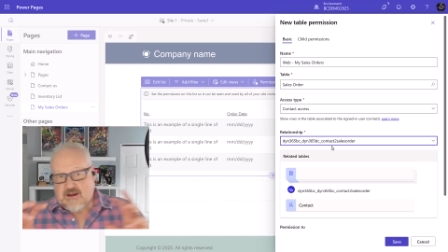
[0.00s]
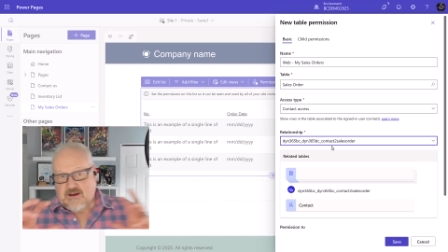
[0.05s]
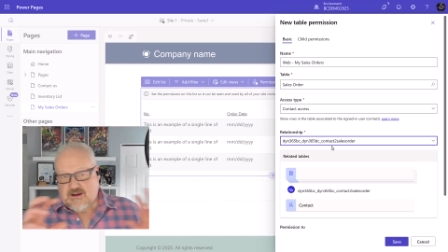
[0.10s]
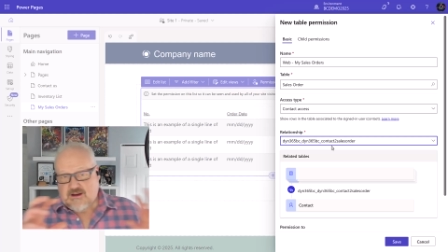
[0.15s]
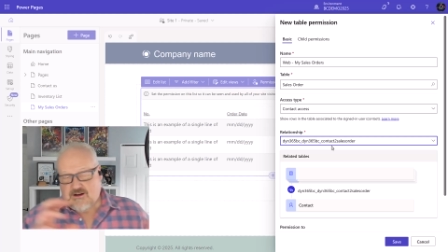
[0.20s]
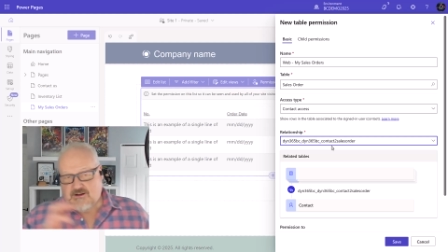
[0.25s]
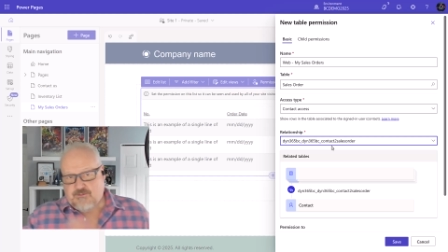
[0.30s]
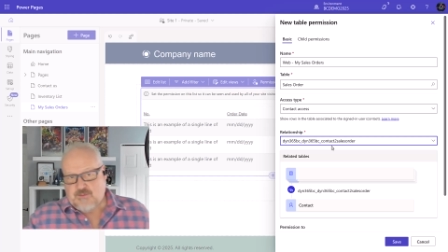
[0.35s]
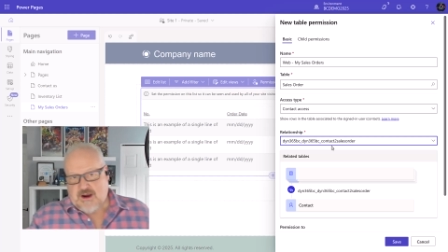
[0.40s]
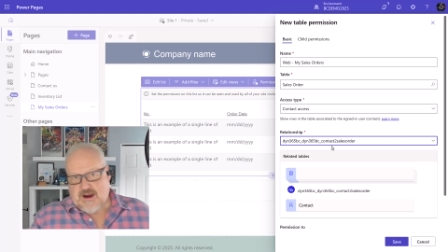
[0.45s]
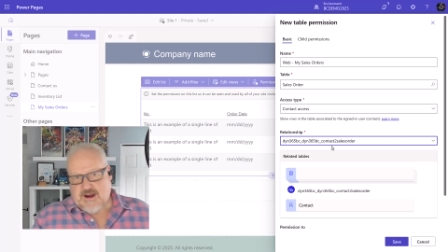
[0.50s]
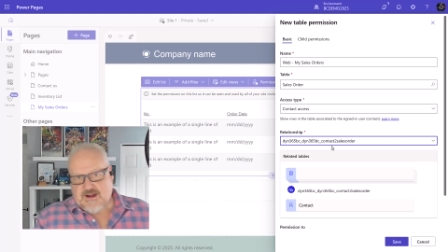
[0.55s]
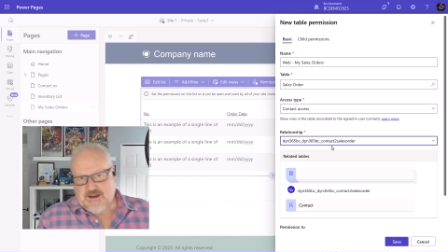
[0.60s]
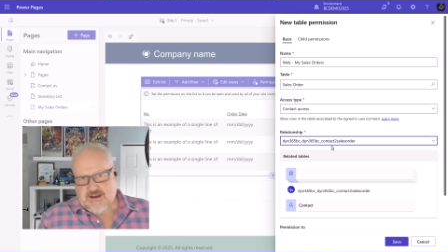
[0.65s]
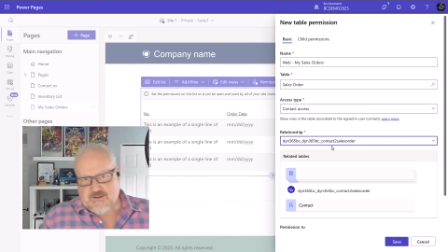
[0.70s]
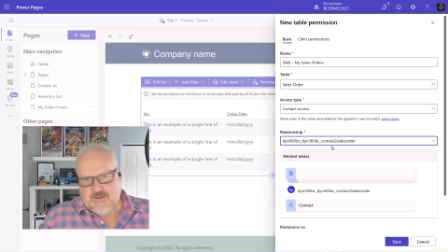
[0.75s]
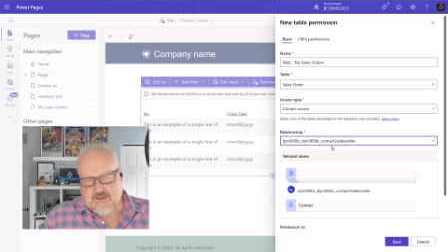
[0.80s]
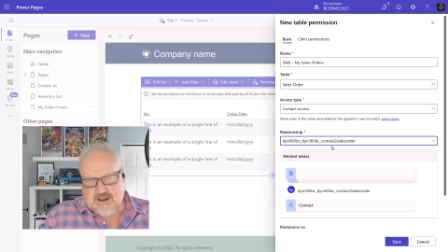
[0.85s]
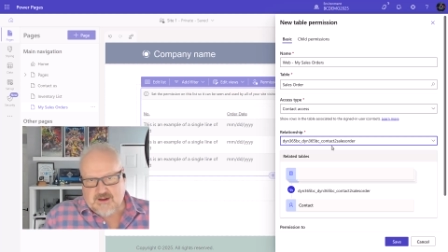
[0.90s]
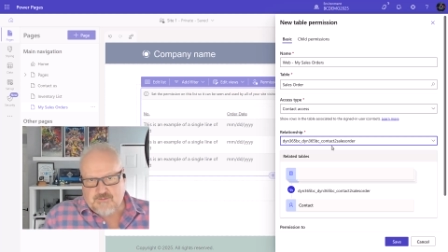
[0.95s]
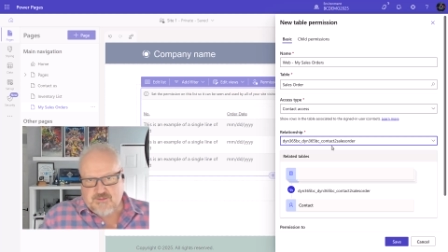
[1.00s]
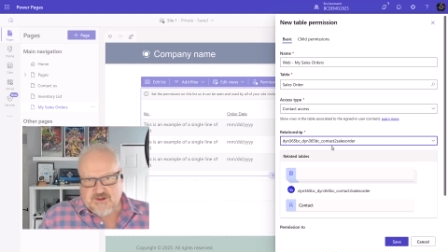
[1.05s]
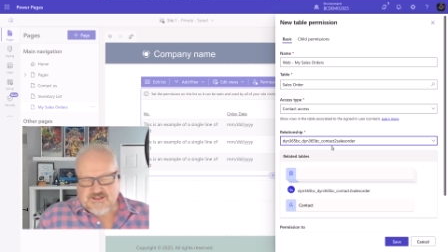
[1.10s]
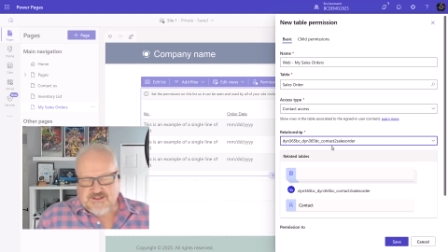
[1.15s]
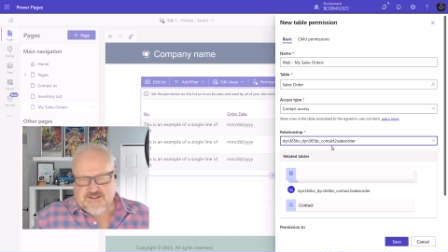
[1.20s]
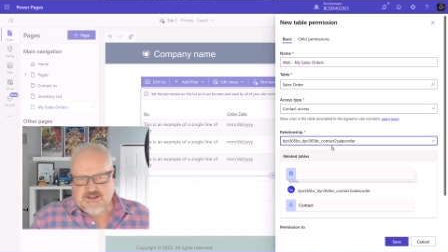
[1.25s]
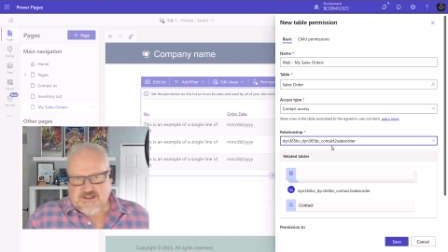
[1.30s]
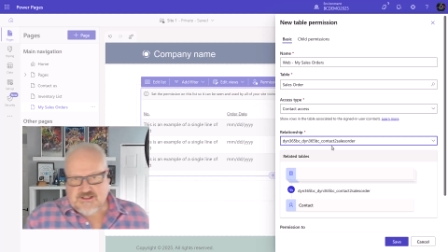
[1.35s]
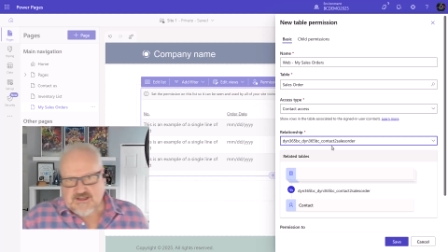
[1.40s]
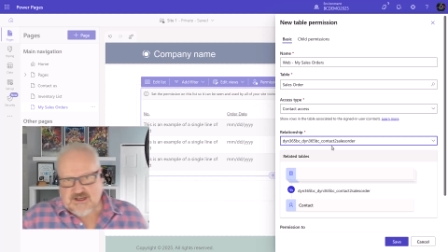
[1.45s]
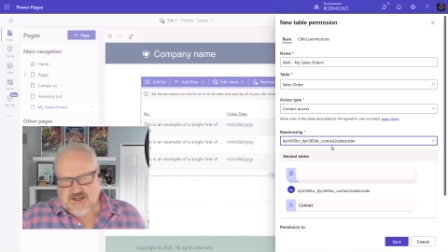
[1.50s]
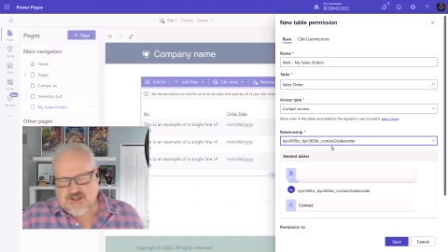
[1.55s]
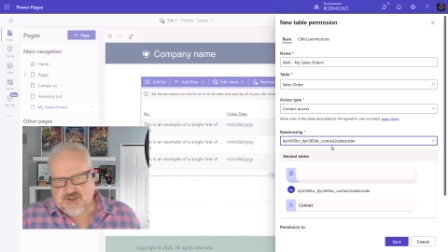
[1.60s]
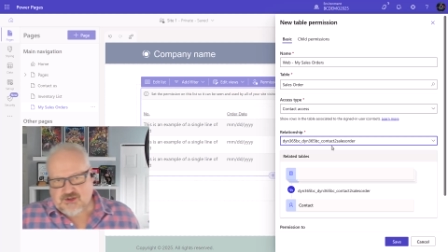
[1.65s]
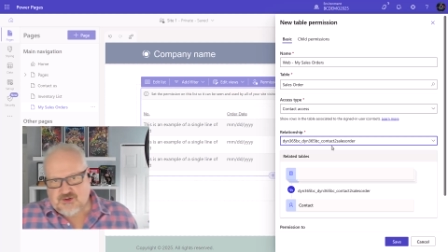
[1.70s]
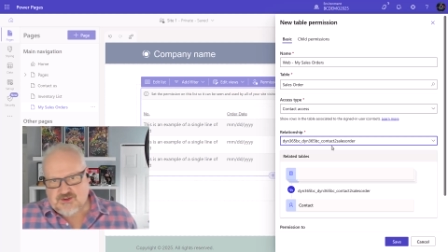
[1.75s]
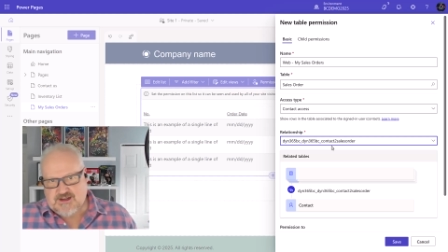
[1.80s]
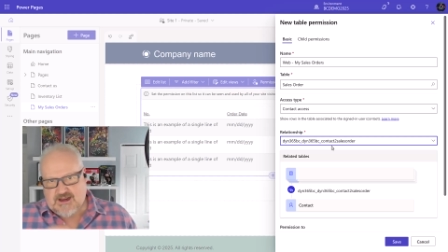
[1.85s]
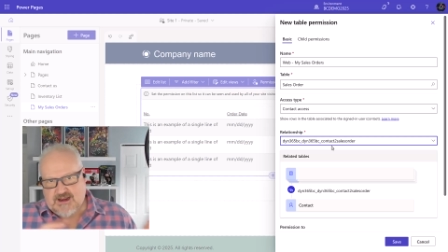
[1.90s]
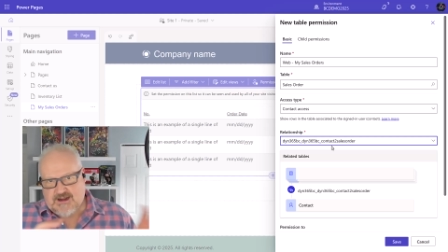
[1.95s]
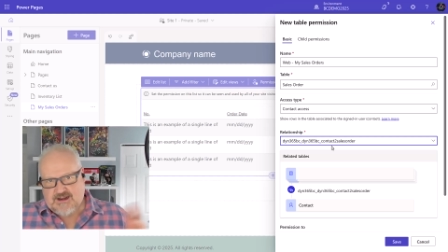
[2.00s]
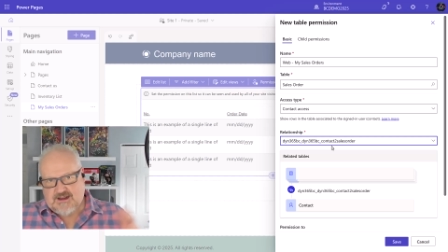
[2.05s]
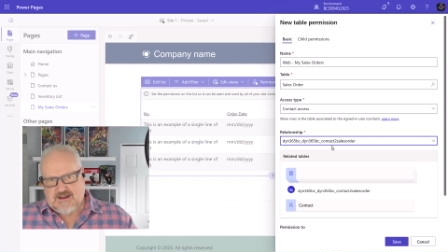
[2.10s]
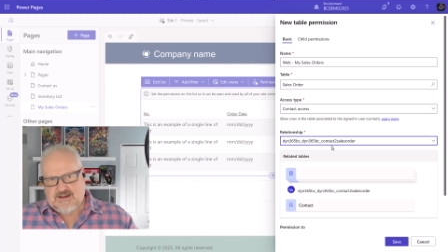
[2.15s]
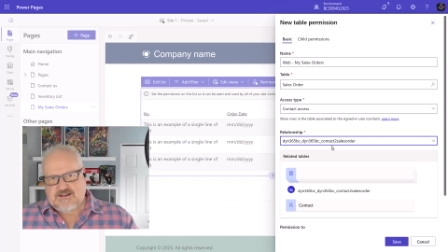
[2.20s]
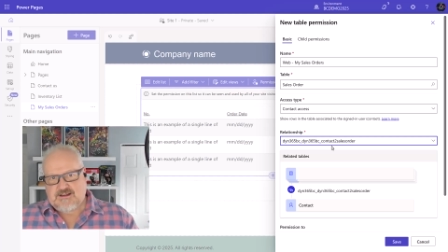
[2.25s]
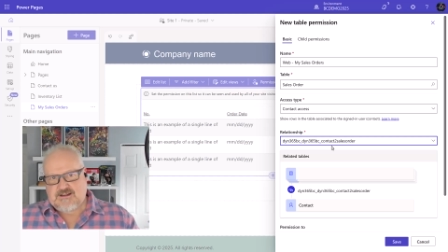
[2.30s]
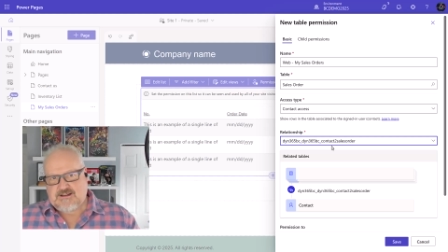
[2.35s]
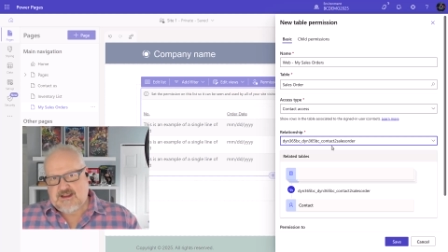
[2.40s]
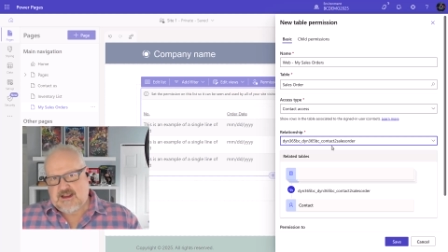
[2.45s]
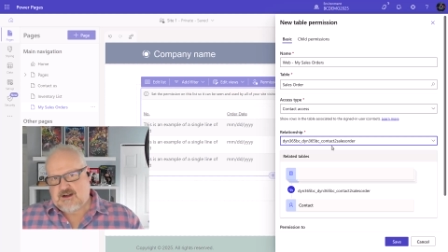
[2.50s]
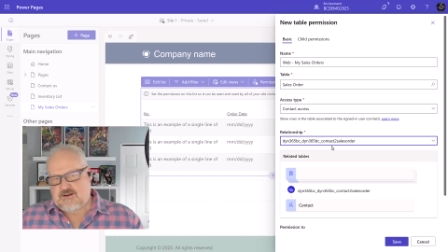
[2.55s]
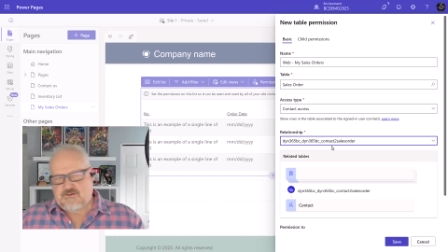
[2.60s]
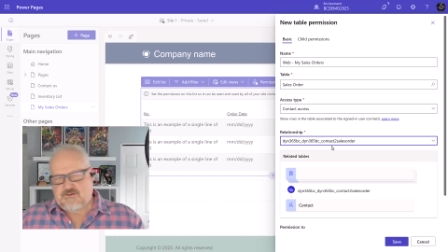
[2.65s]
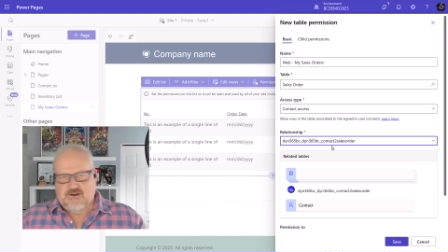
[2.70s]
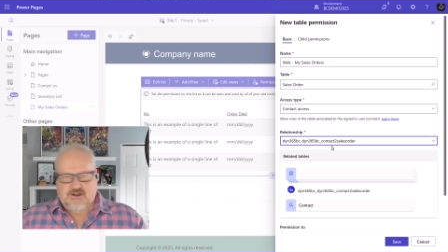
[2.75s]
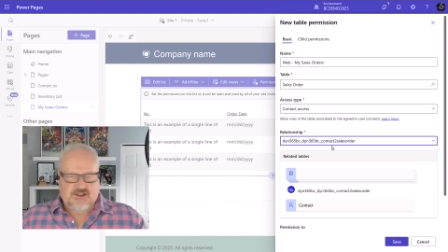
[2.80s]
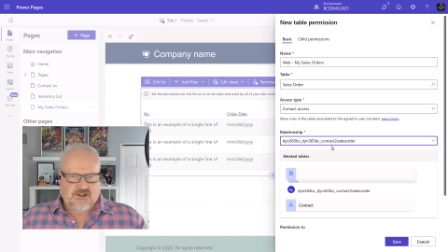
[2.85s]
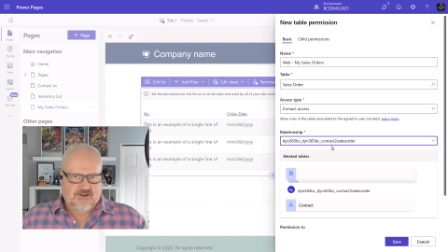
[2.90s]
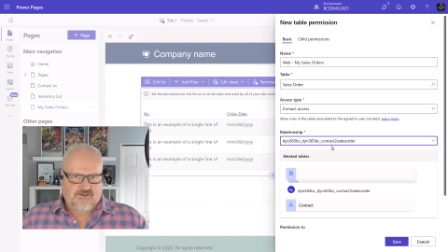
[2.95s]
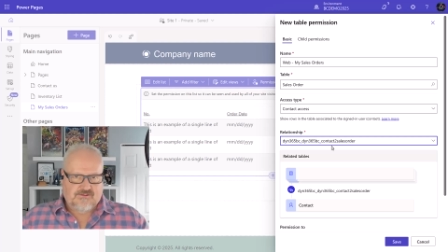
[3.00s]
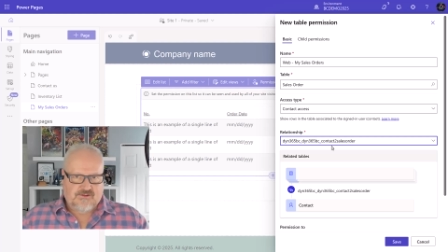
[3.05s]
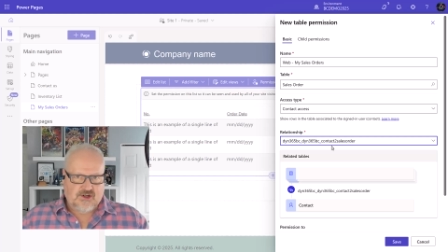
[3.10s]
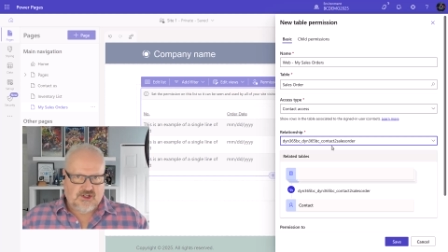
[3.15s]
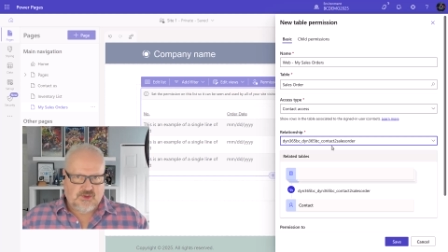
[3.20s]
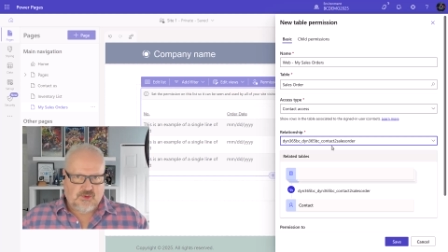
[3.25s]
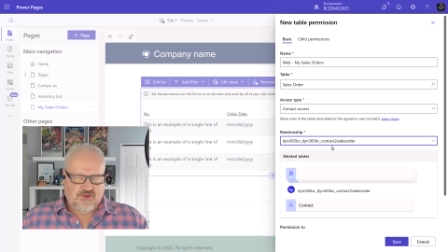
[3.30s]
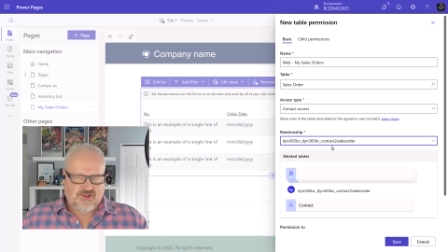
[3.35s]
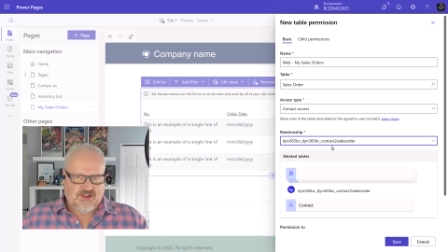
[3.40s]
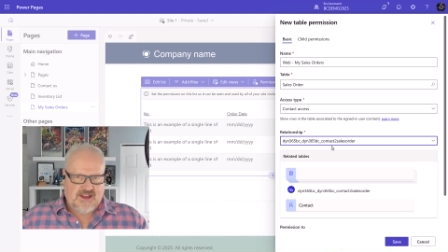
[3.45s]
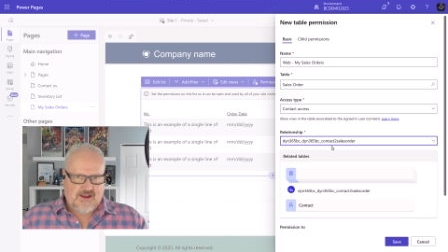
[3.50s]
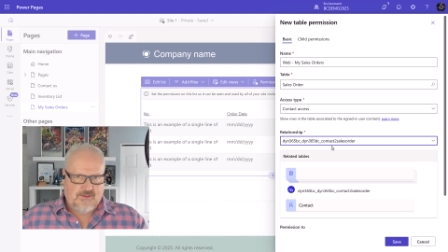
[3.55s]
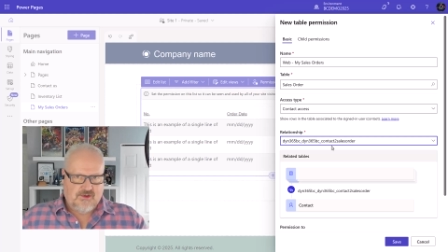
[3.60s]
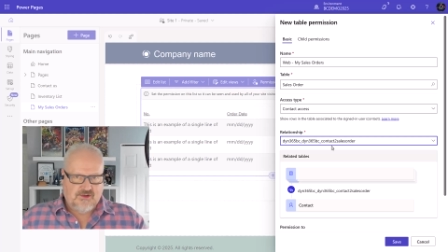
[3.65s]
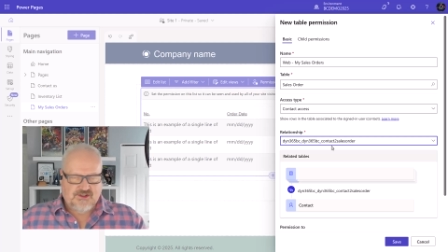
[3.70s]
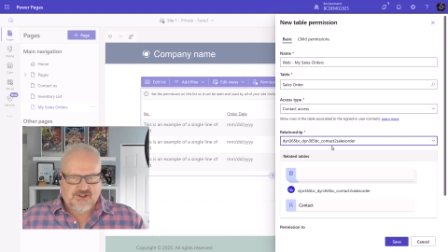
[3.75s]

combining that Business Central data into Dataverse to the virtual tables,